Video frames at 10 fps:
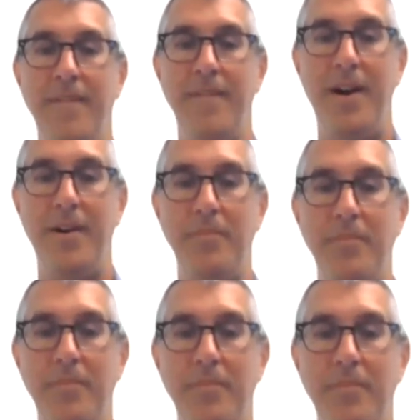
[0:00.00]
Um,
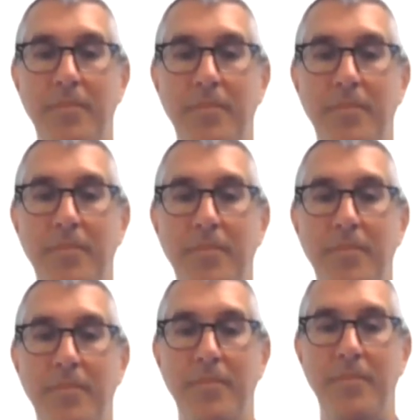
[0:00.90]
and I think that's
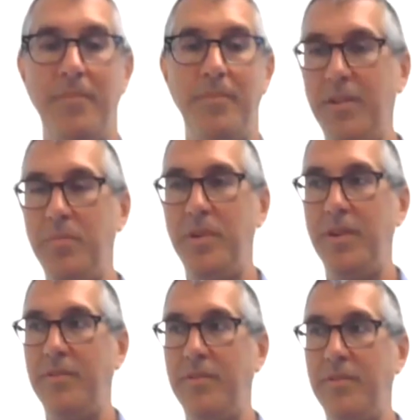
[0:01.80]
kind of been a little bit
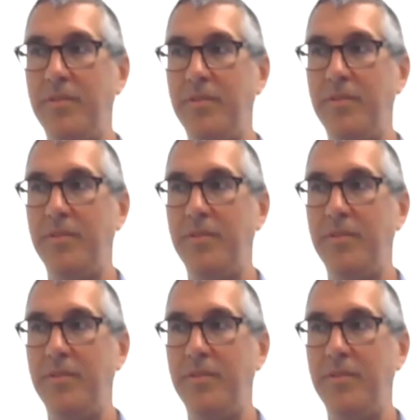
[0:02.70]
of a,